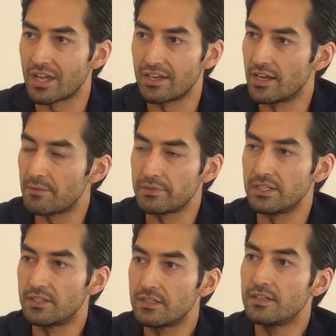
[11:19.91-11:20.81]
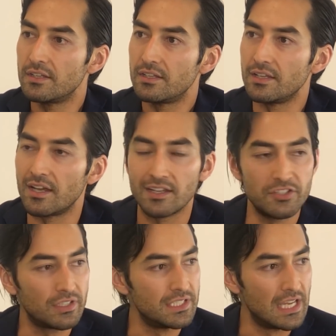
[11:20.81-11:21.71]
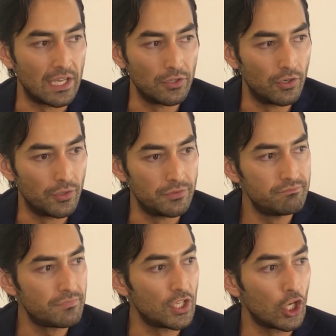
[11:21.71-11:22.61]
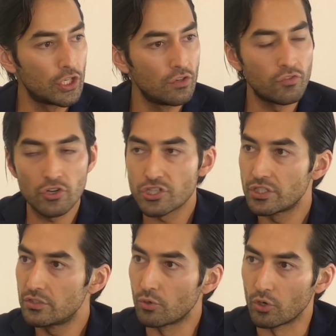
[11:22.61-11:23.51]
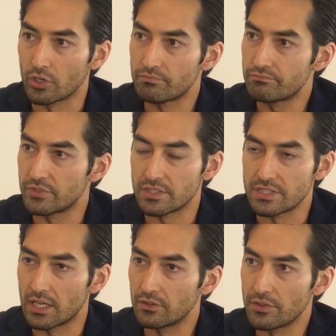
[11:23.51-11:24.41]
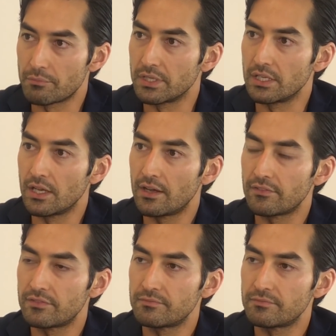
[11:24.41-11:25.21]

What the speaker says: Just sign up, and yeah, you can download the audio version or you can download the PDF.